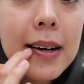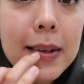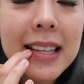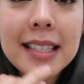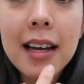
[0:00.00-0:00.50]

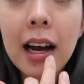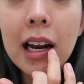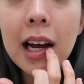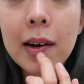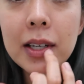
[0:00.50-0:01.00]
But that's
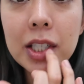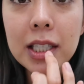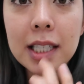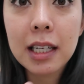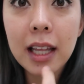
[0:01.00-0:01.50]
kind of what
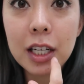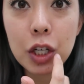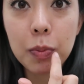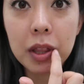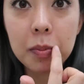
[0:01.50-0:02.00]
she did. Like,
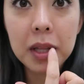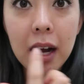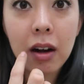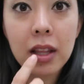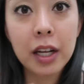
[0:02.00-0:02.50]
she put the
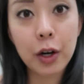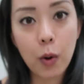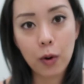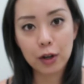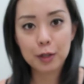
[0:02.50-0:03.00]
black on the inner
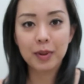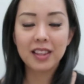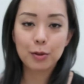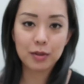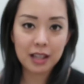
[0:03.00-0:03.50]
corners,
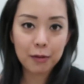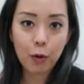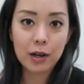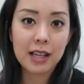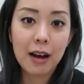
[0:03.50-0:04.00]
but this was of
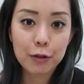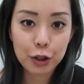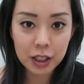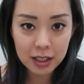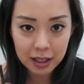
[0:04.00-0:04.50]
course
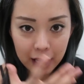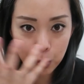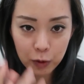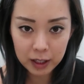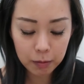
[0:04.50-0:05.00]
after she did like
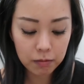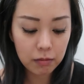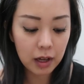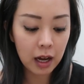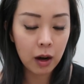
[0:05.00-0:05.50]
a really,
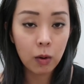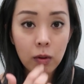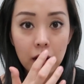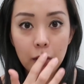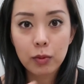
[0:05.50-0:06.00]

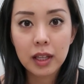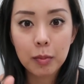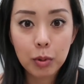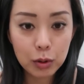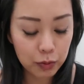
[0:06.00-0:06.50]
ow, a
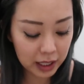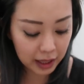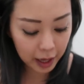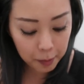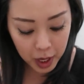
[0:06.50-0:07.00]
really bold
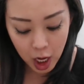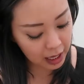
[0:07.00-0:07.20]
red lip.